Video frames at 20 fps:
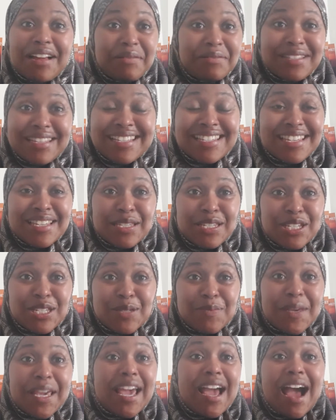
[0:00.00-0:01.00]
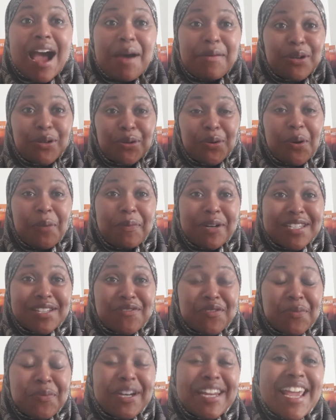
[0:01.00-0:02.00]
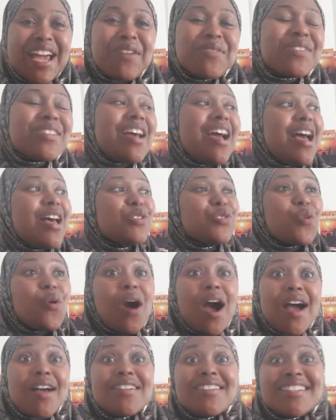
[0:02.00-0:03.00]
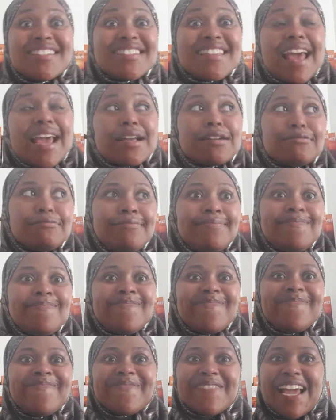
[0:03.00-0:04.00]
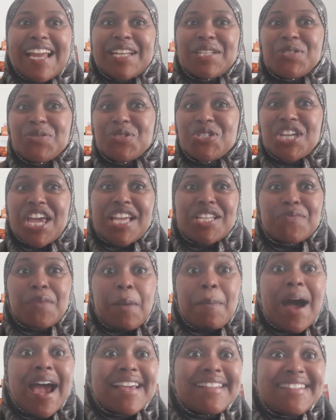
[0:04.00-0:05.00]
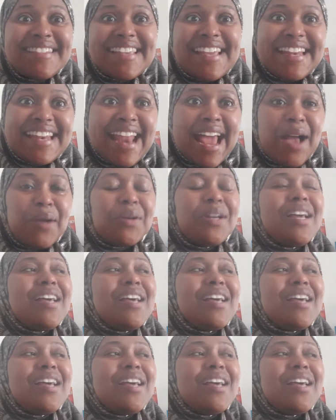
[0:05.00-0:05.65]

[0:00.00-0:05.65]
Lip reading: this is just me. I don't know about everybody else. So I was just like, I need to change my mindset now.